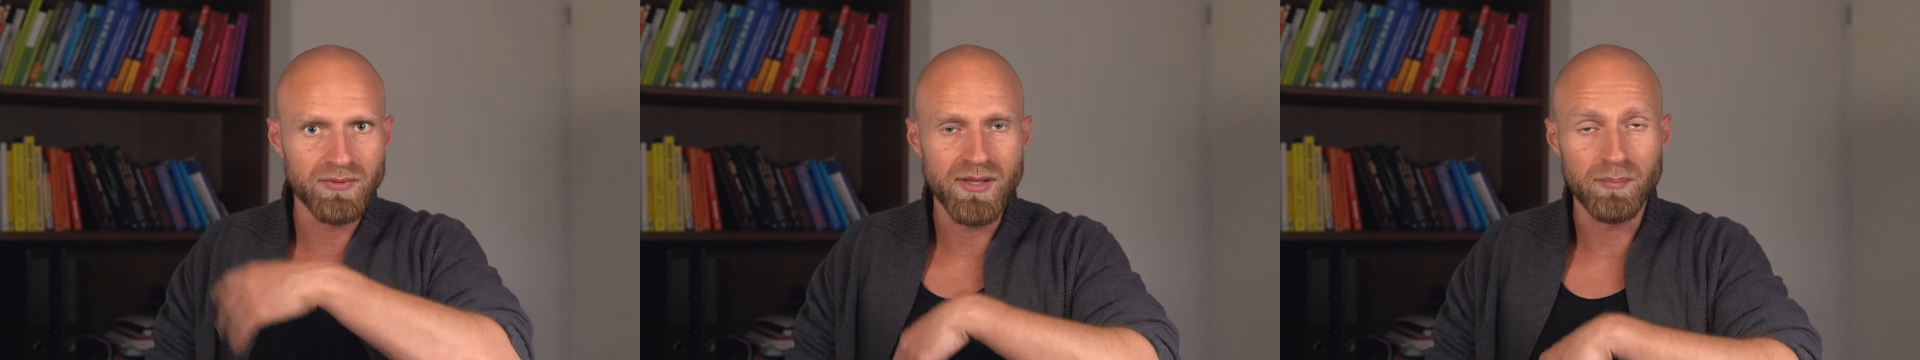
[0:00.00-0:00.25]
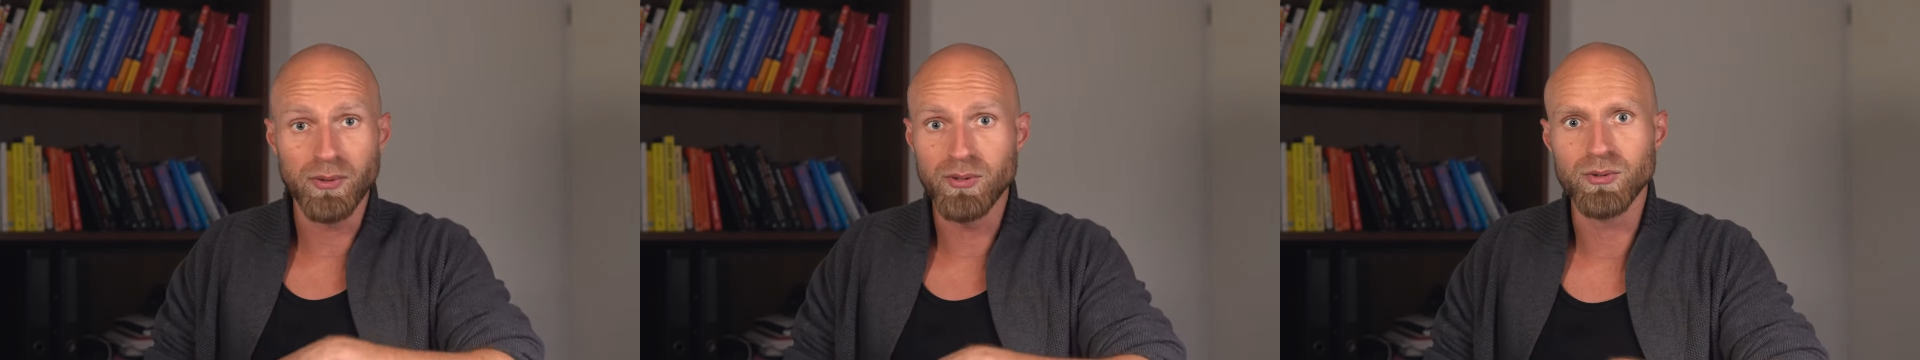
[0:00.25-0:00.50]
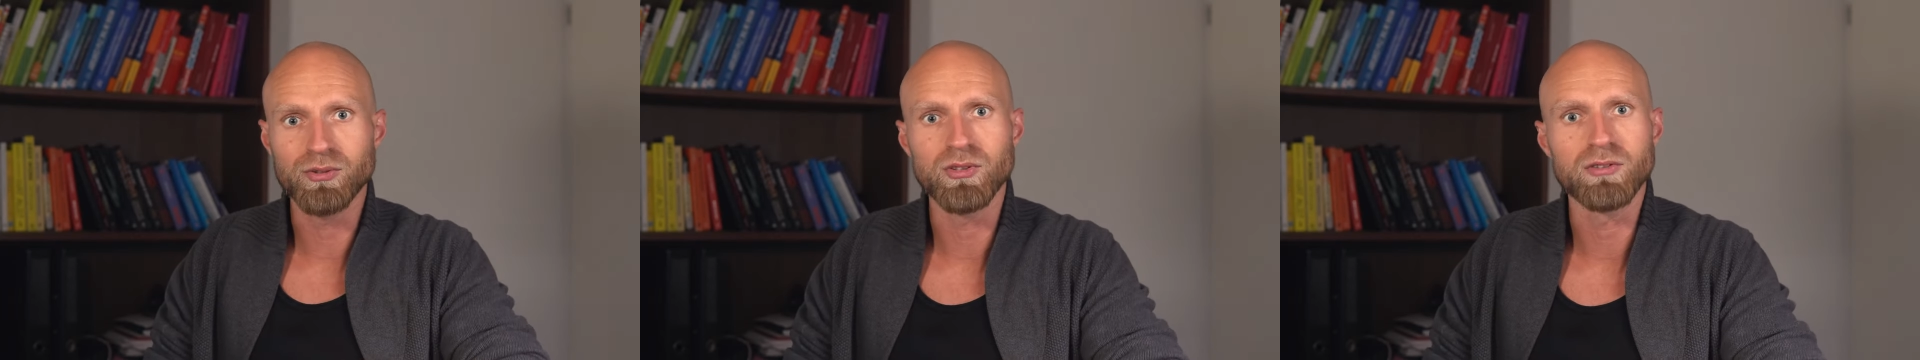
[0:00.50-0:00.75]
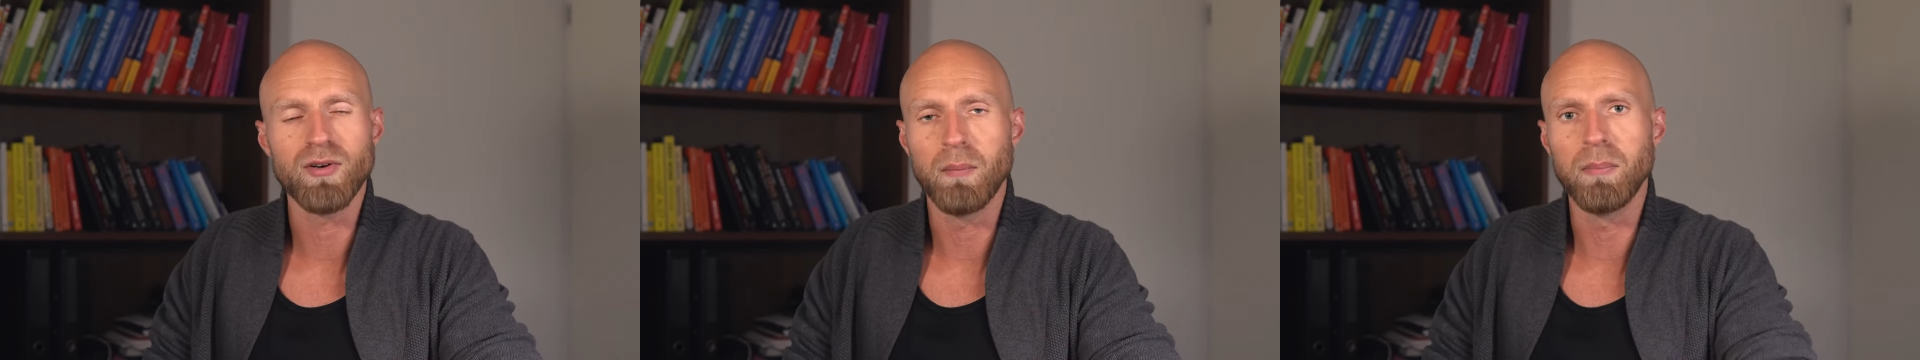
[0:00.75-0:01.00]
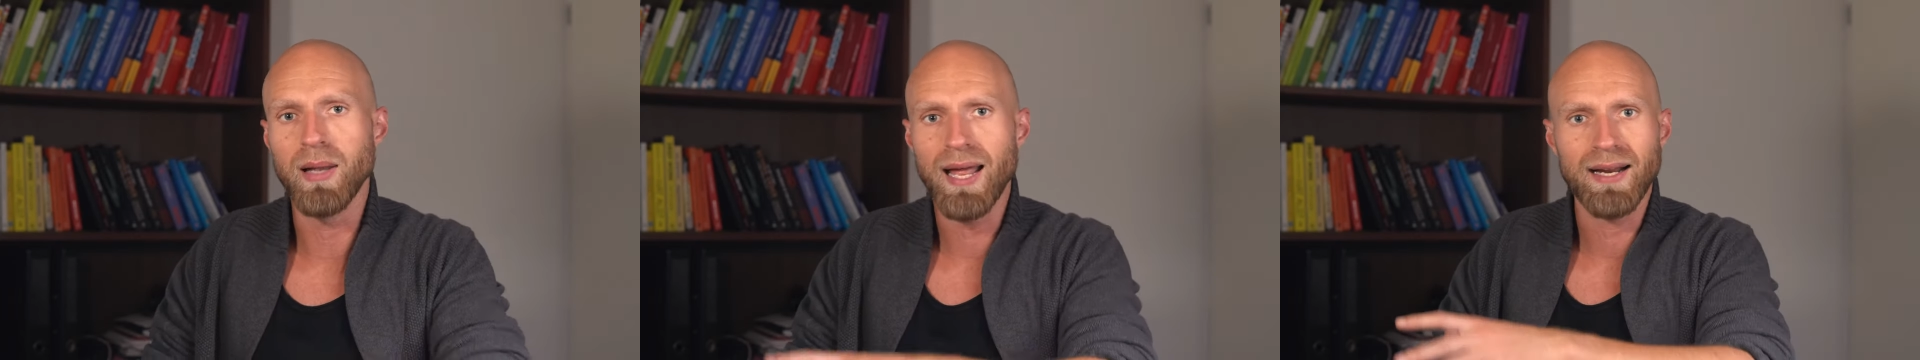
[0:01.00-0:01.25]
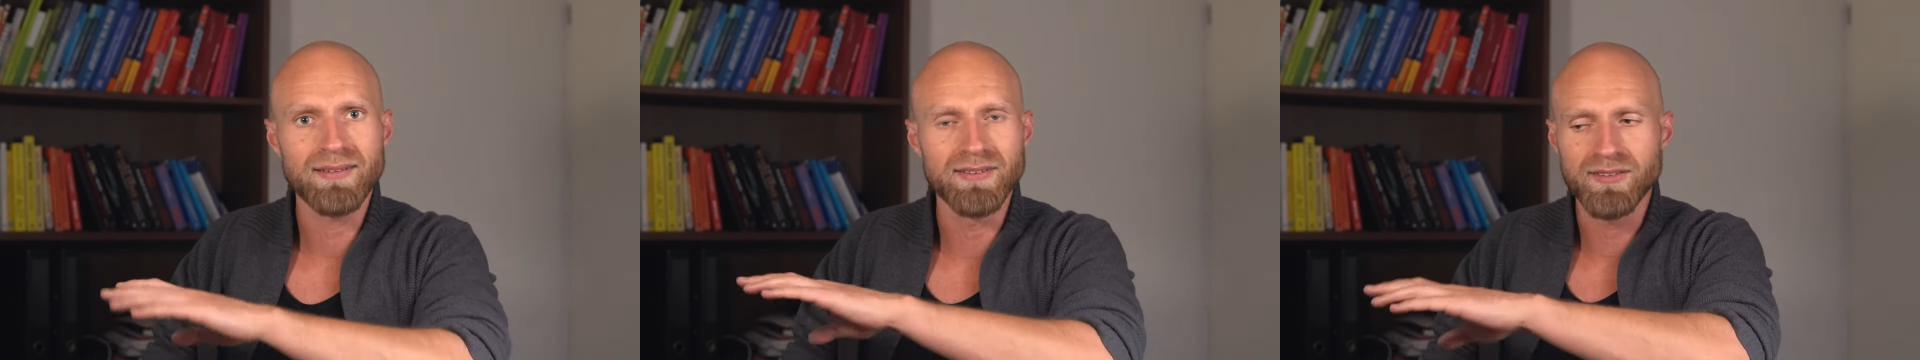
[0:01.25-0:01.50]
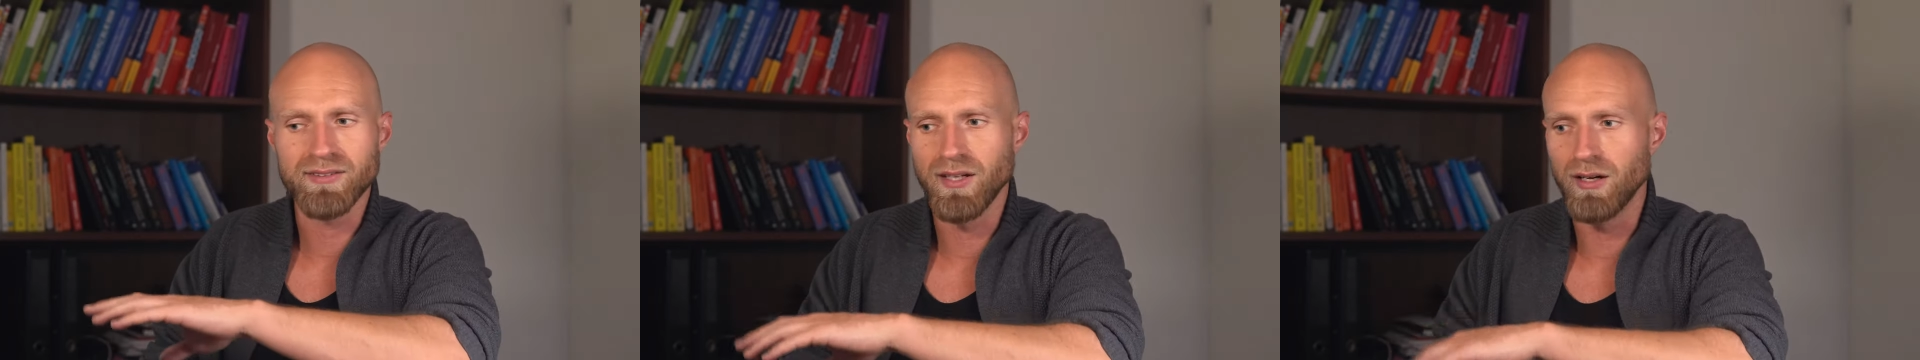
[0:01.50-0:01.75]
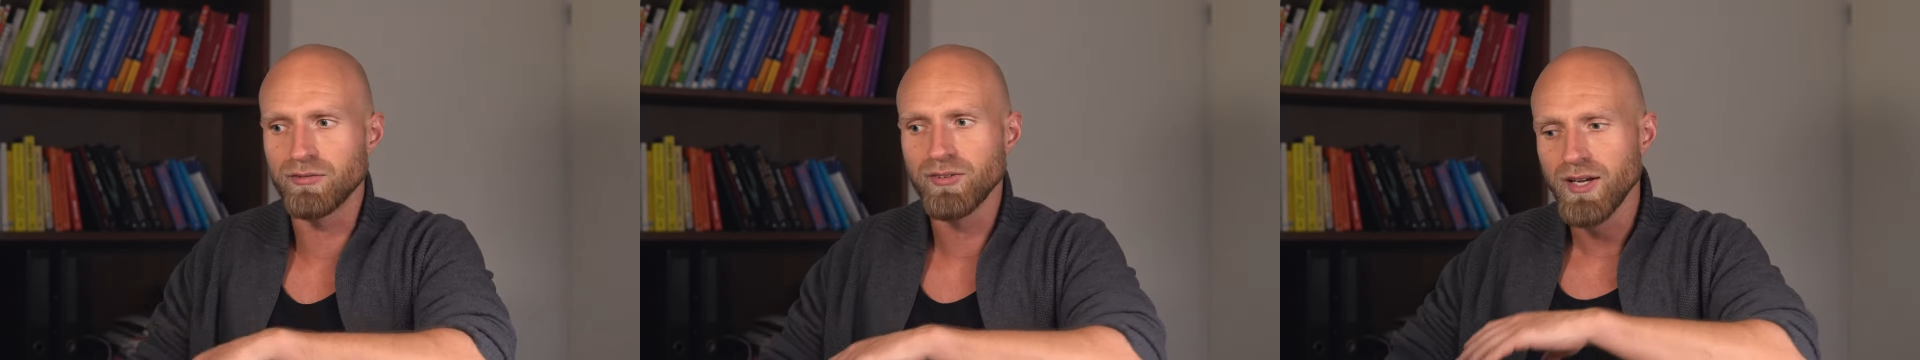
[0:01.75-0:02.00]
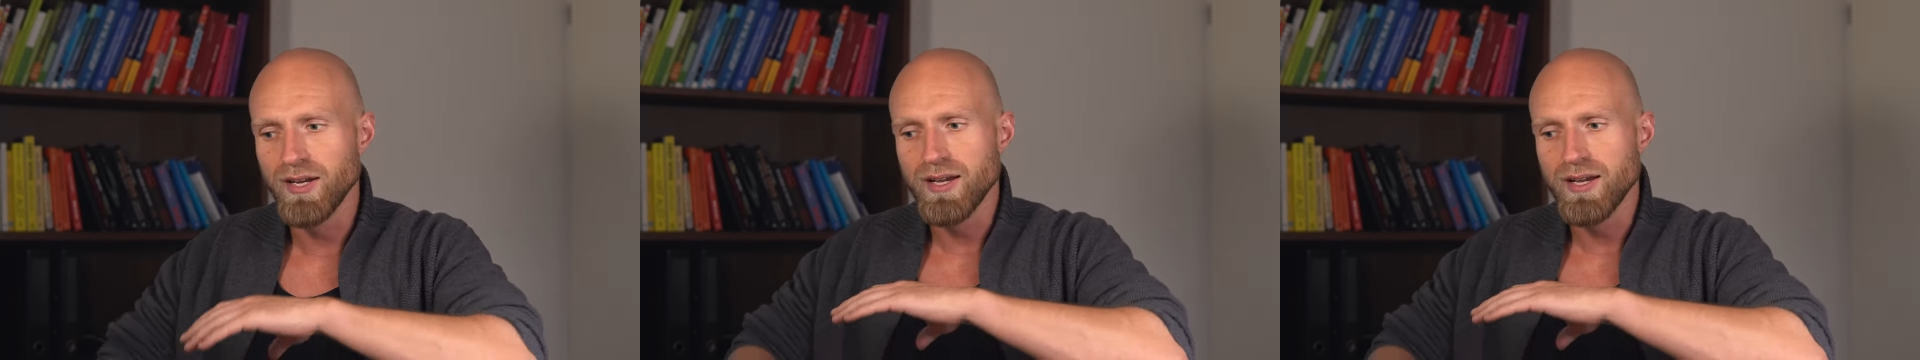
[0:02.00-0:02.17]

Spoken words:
the producers from Blacked and stuff,